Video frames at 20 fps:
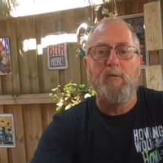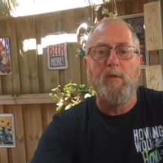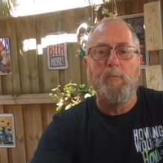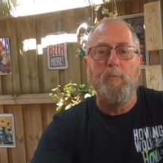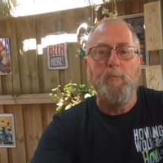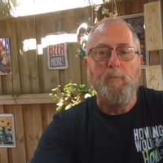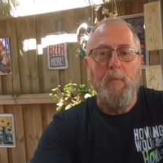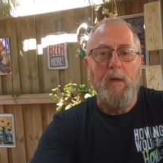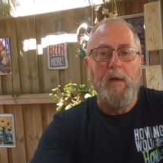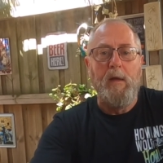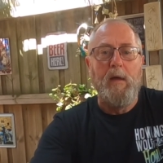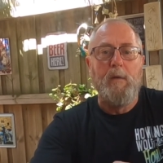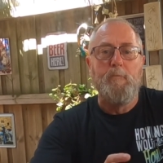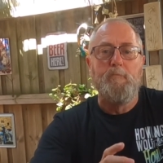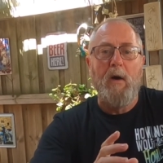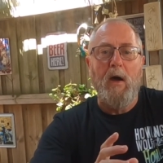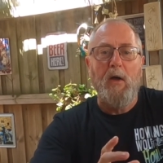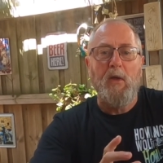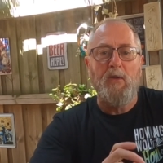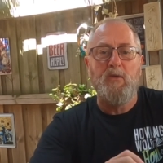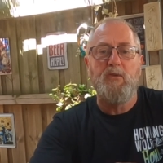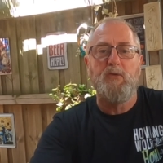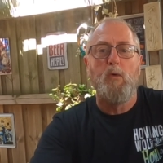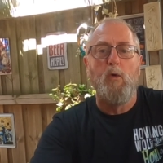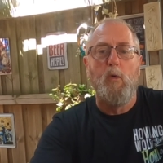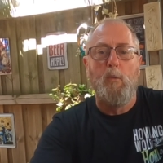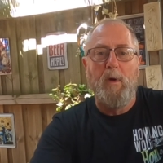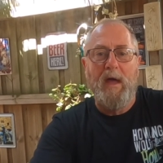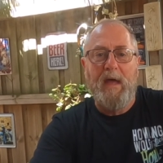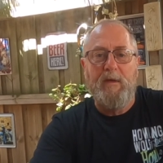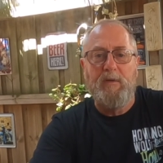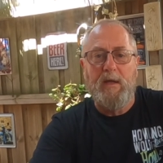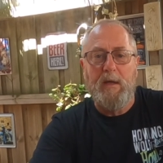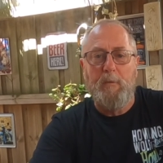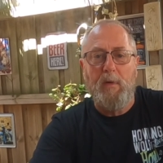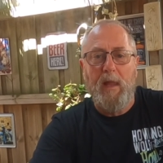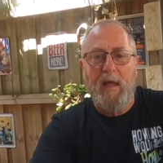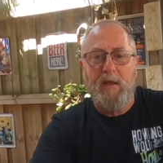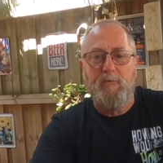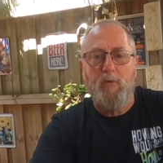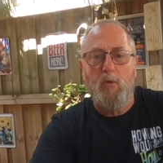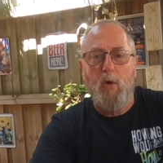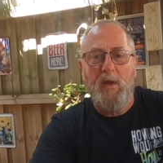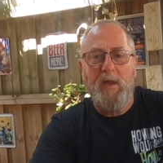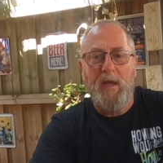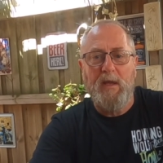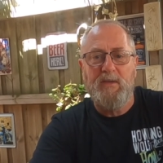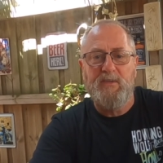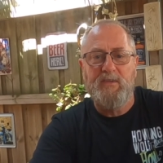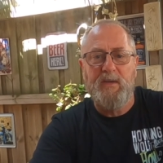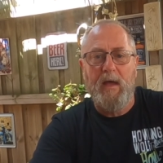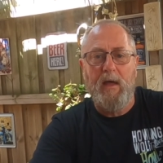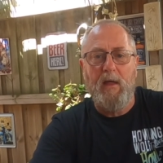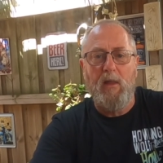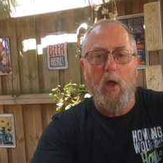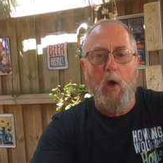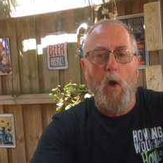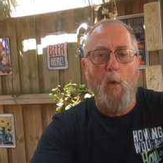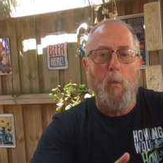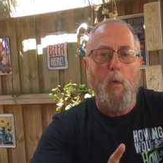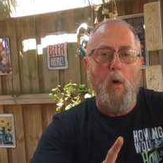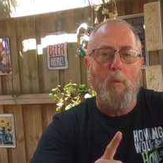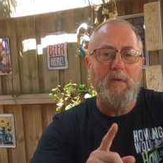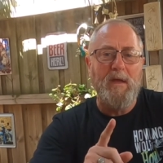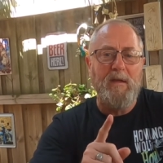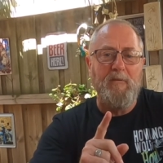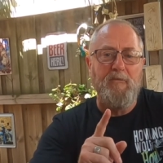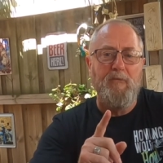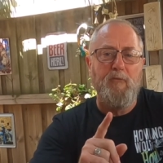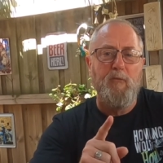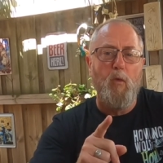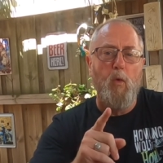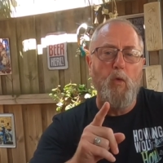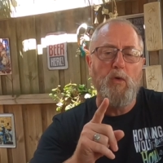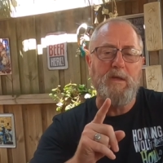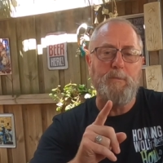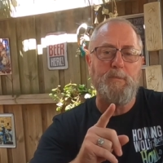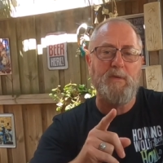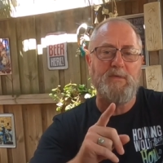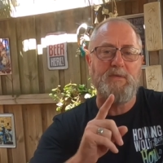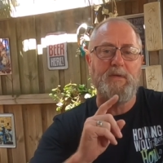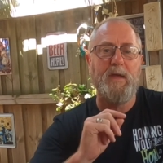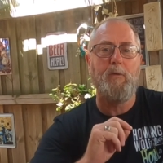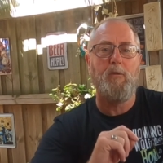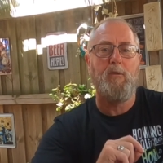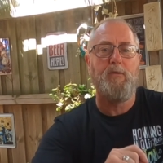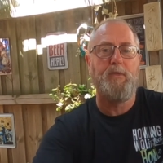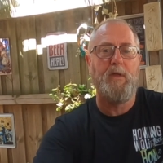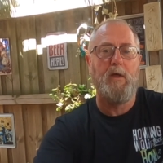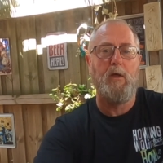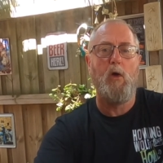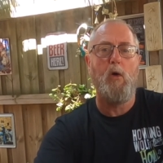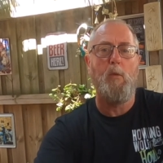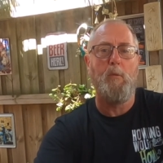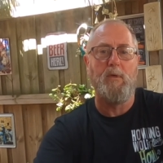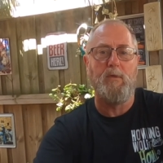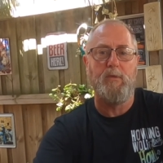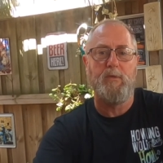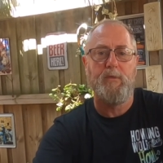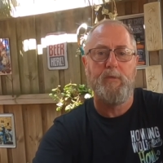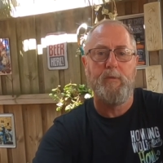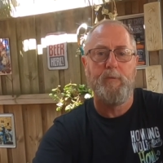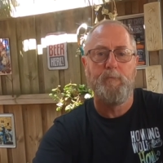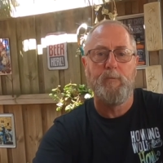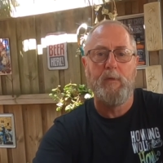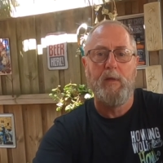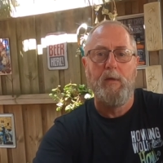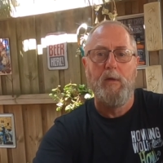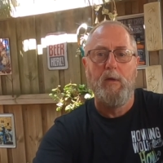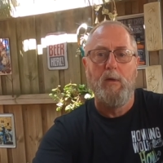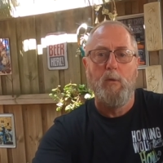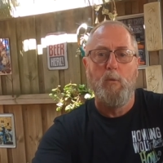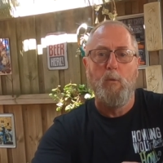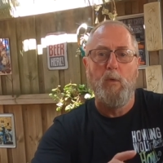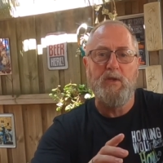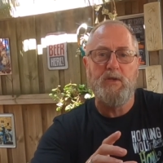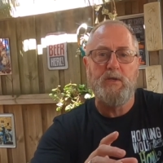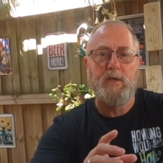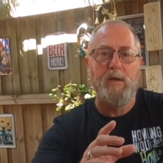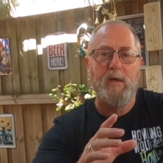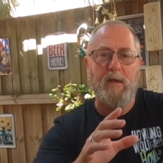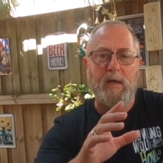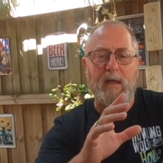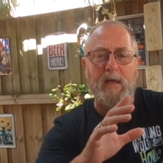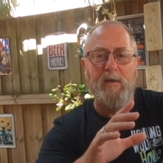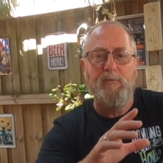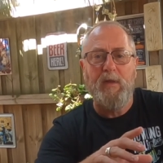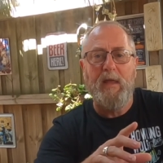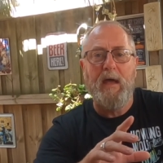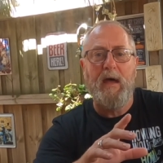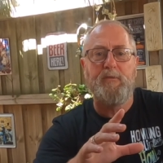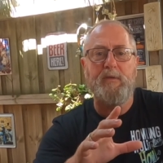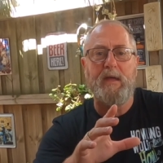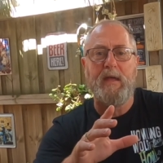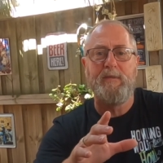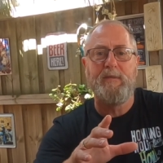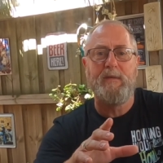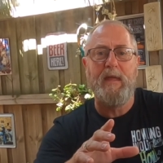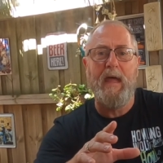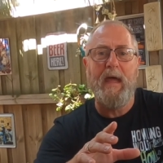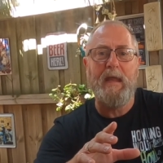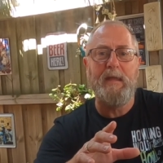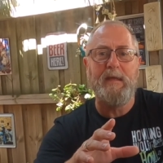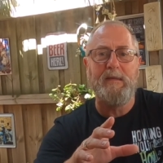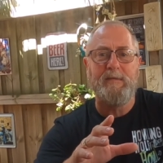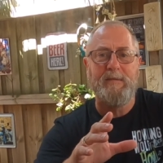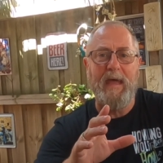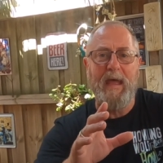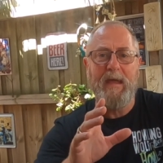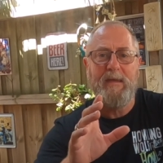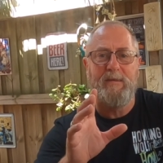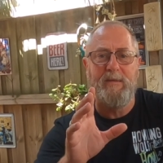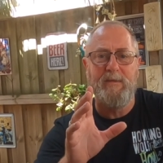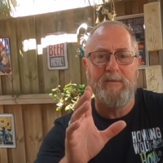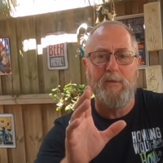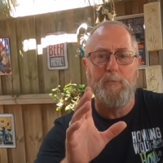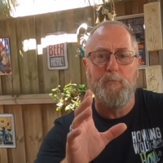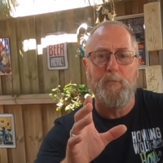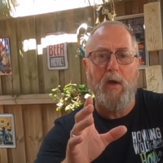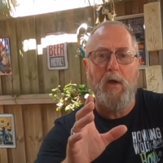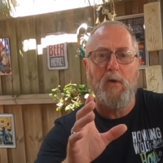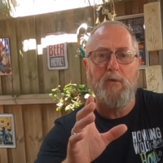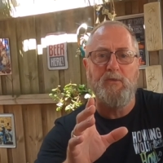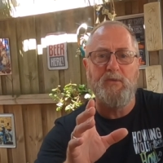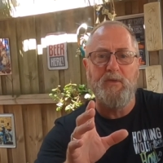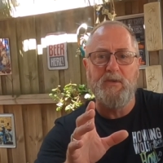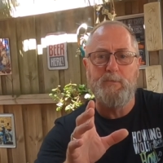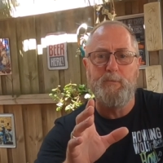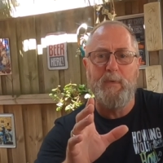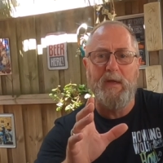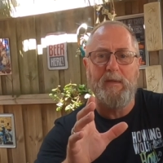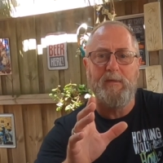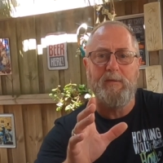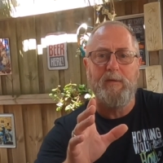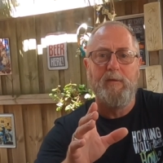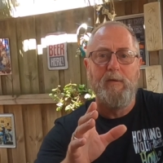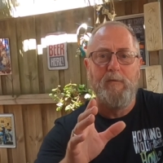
them, MotoStorm were having a Black Friday sale, a whopping 40% off the helmets, which even after adding taxes and postage meant